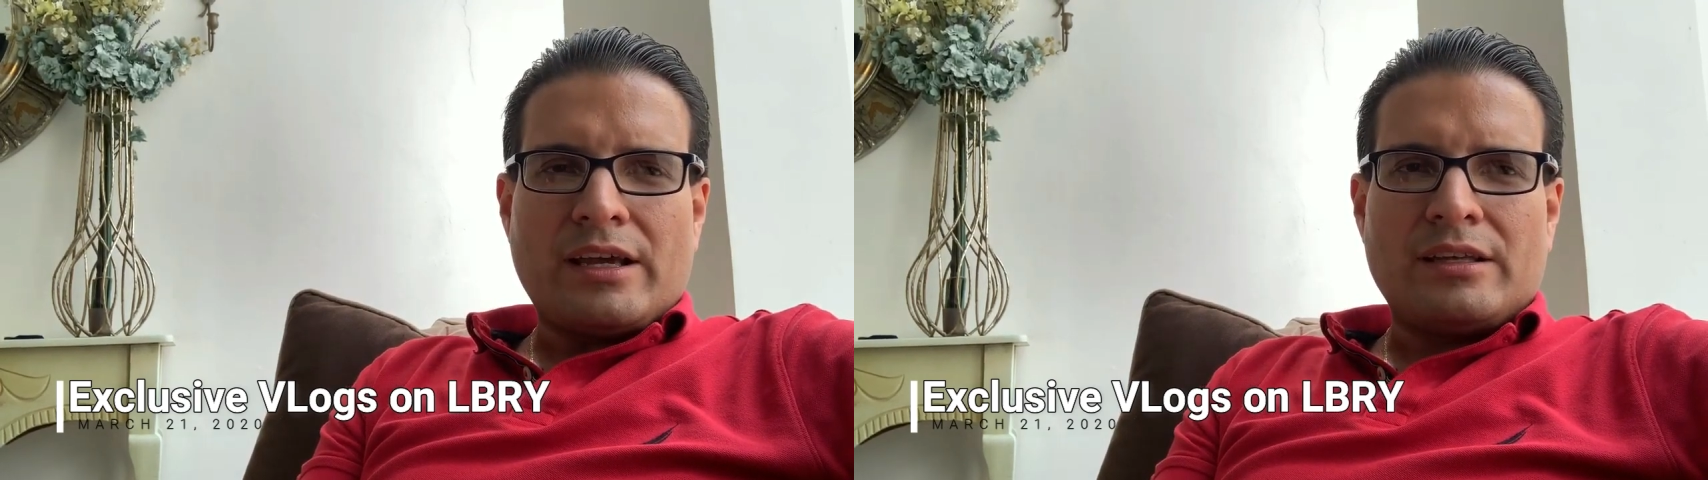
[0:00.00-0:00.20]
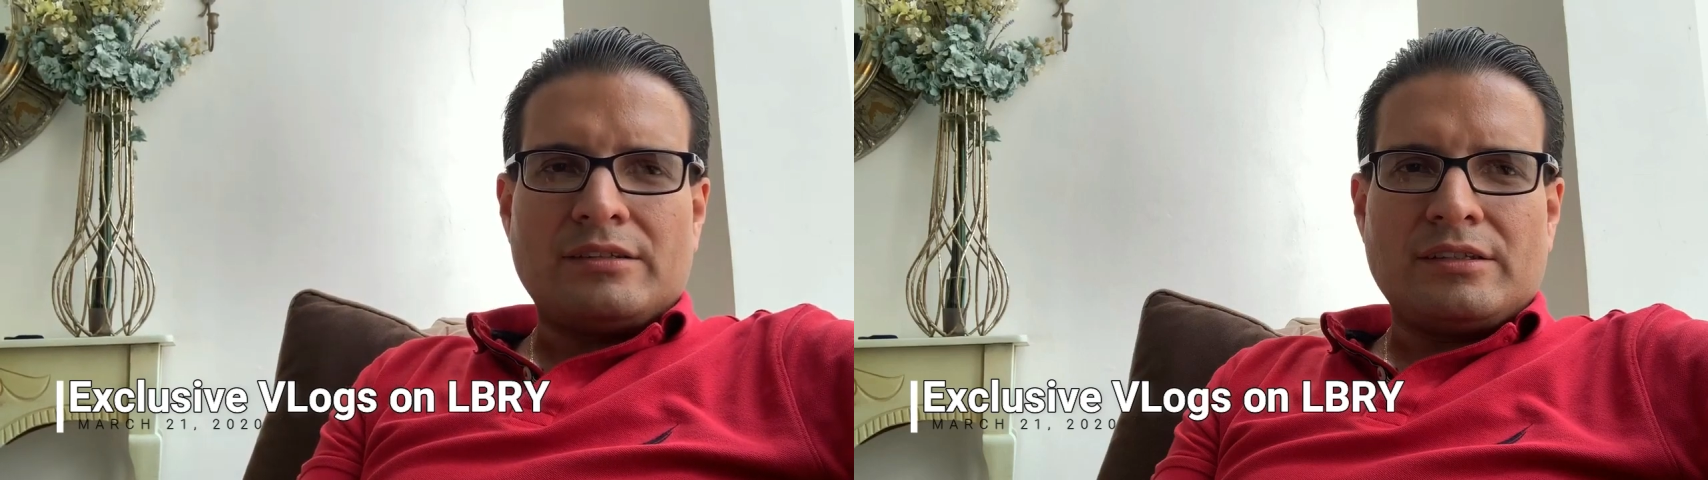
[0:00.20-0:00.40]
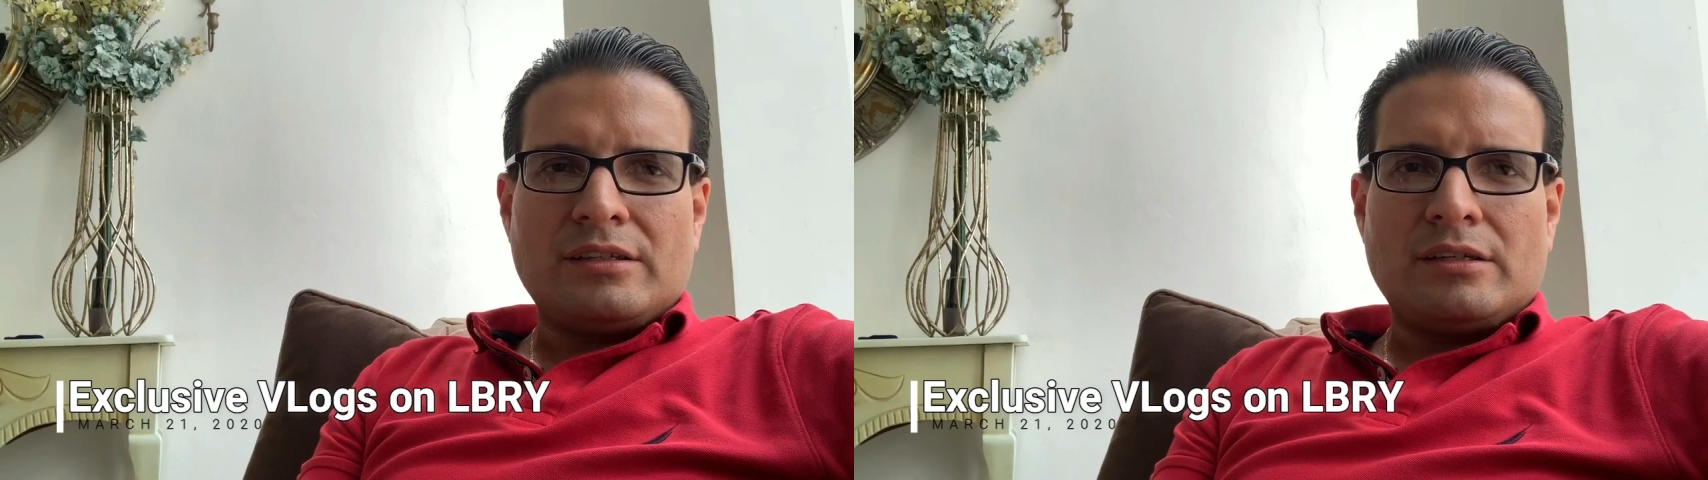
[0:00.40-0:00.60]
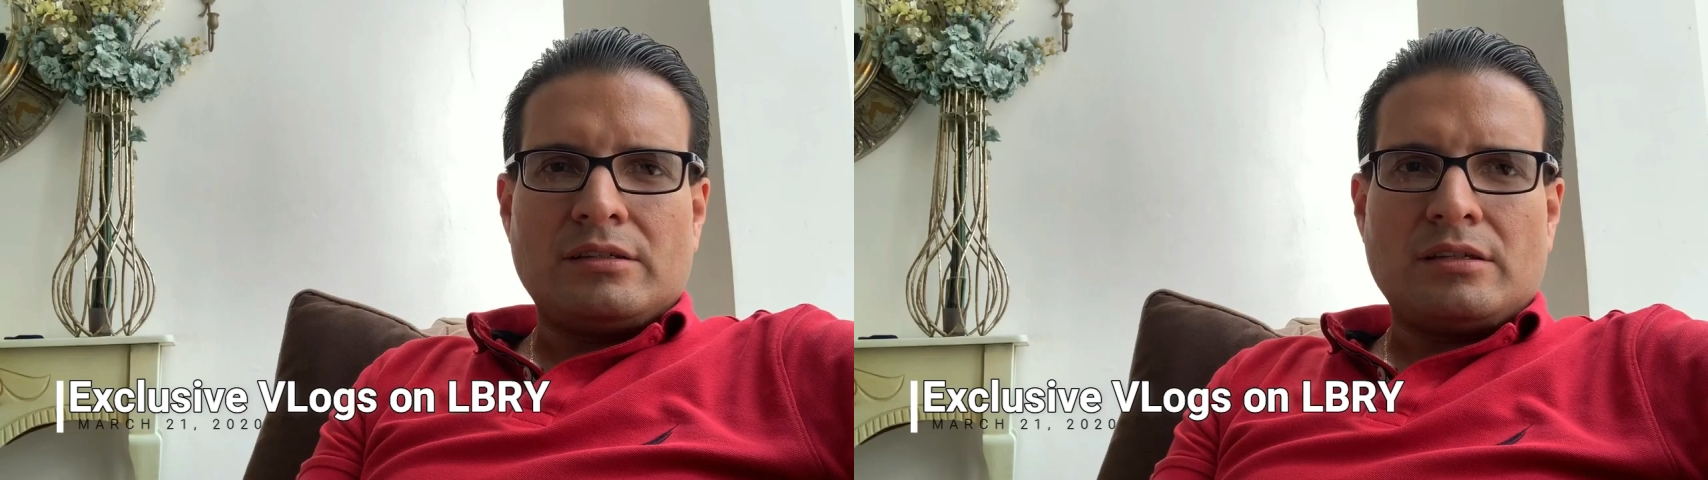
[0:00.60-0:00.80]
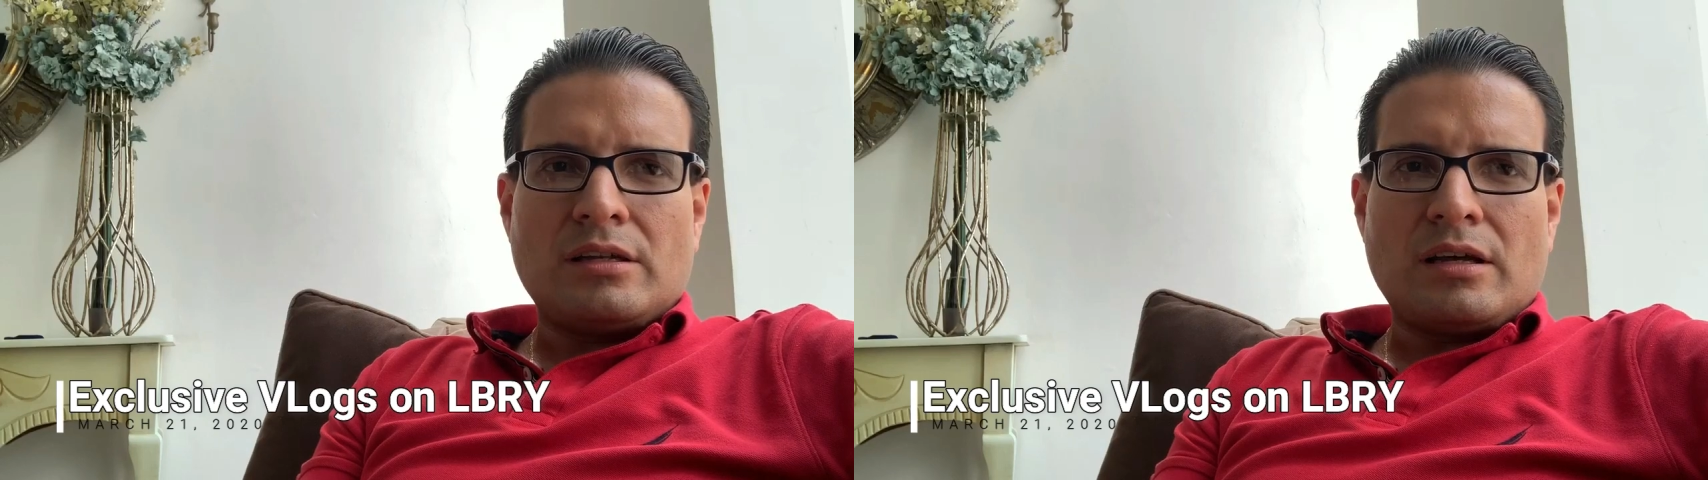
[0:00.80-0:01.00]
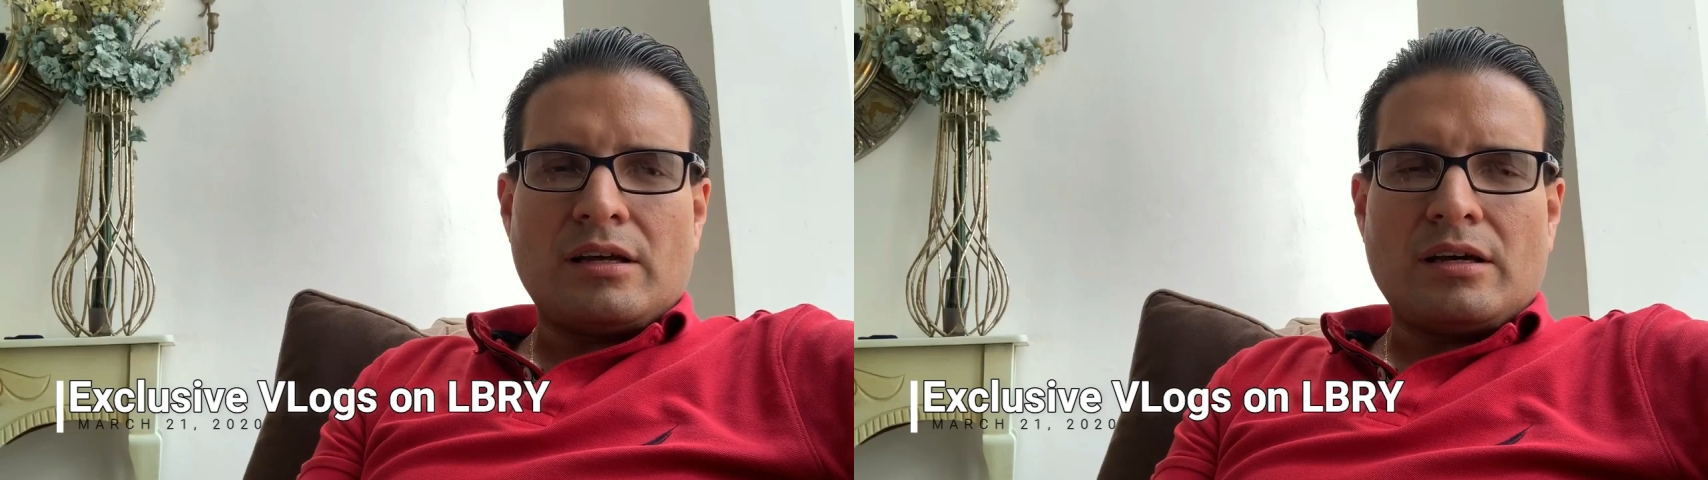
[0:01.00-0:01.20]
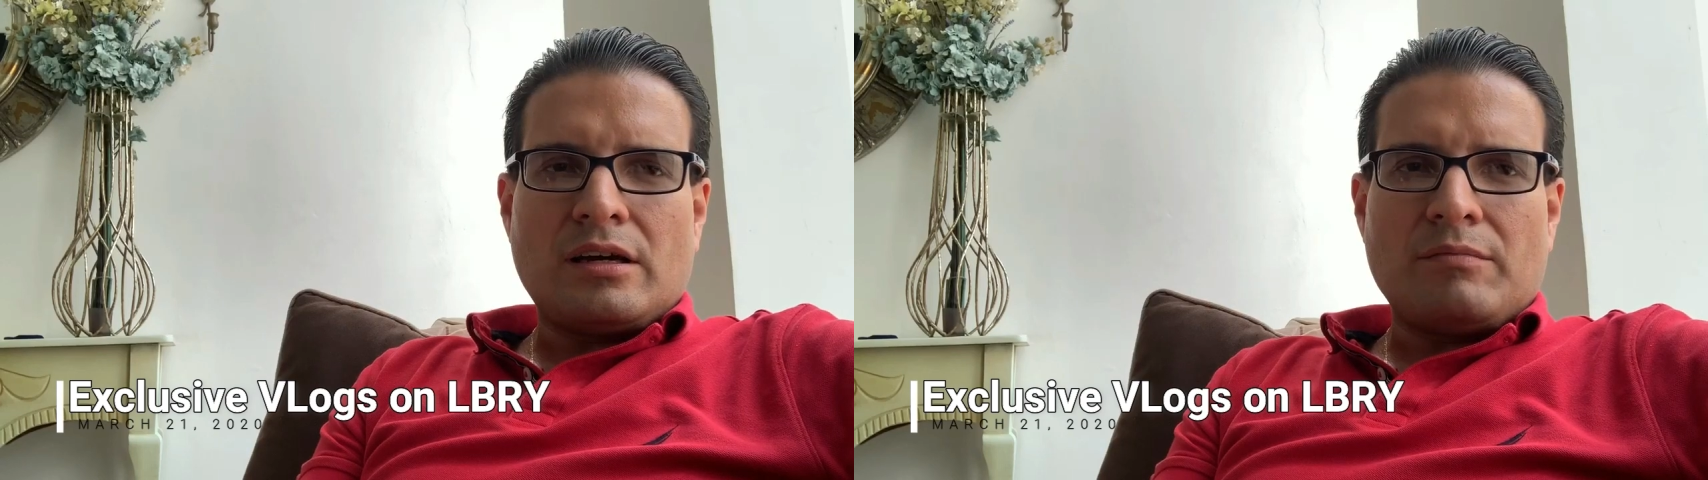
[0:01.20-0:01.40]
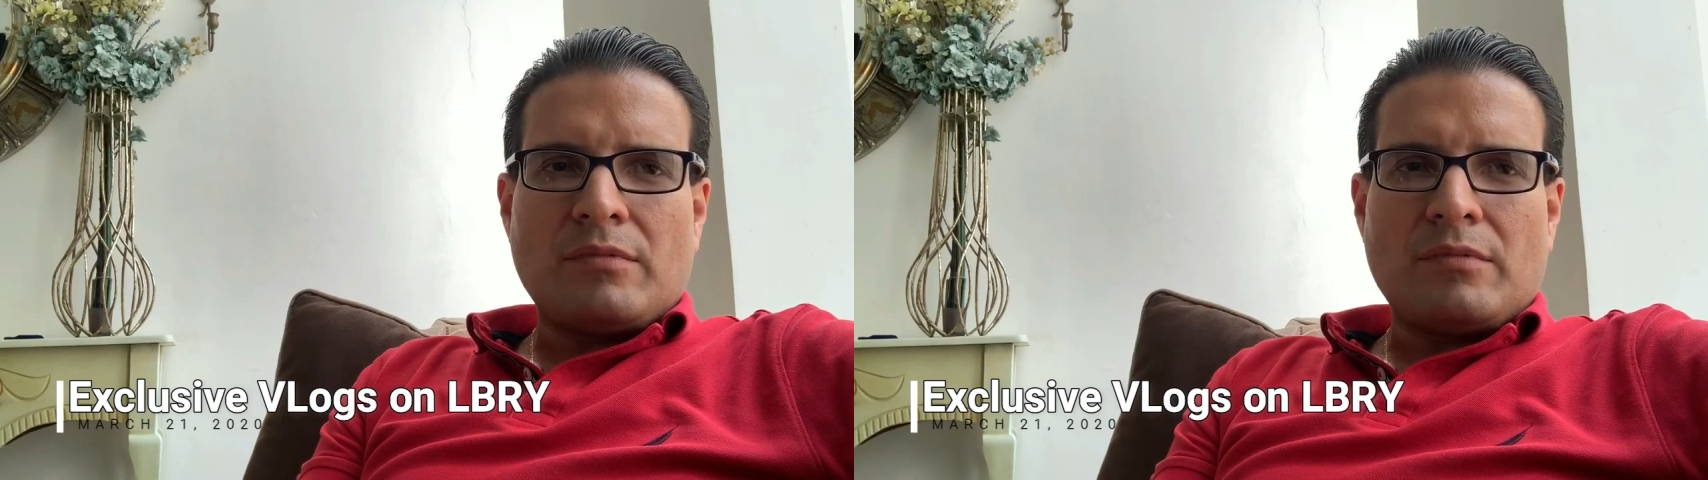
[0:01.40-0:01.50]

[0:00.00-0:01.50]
and in a